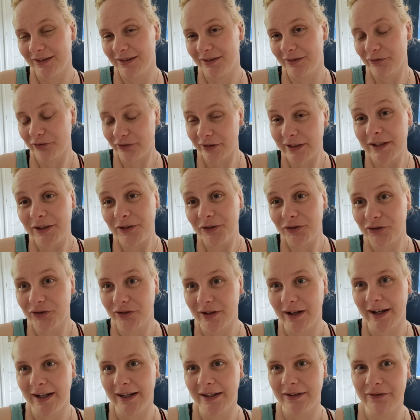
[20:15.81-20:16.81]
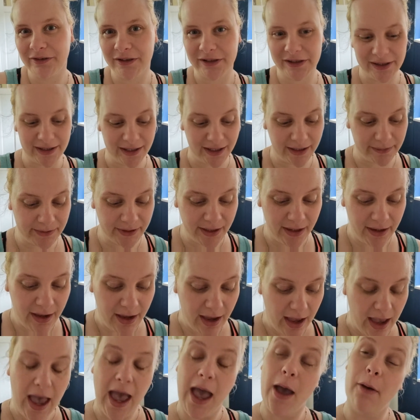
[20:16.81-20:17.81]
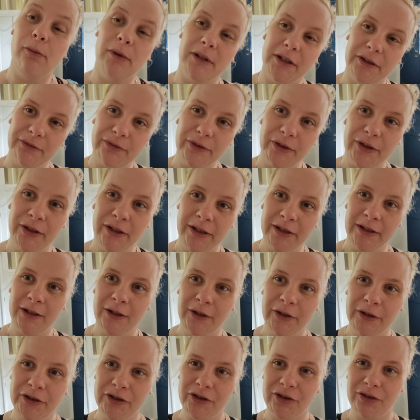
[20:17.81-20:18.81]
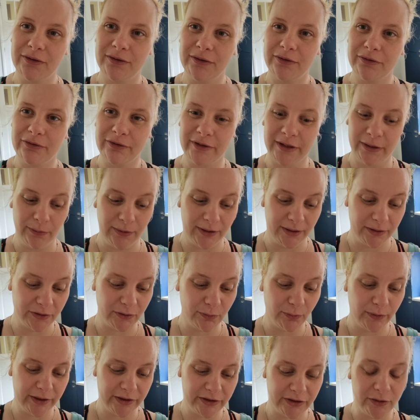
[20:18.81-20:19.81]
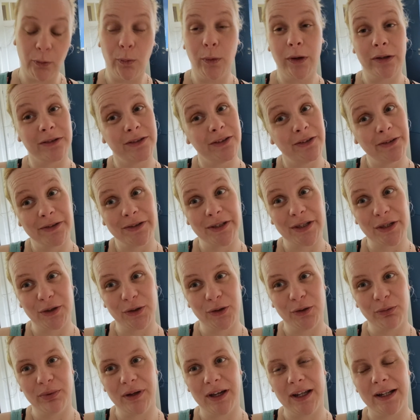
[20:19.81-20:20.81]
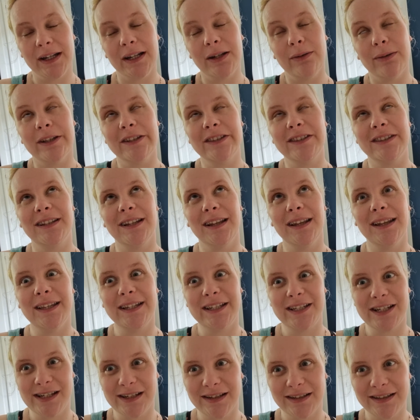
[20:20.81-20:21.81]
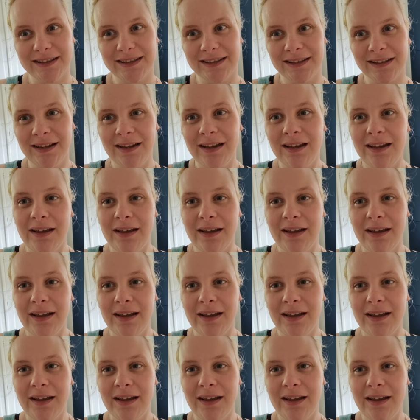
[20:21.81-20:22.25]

to try recipes, and one of Uyen Luu's free ones was the wonton soup, and it was delicious.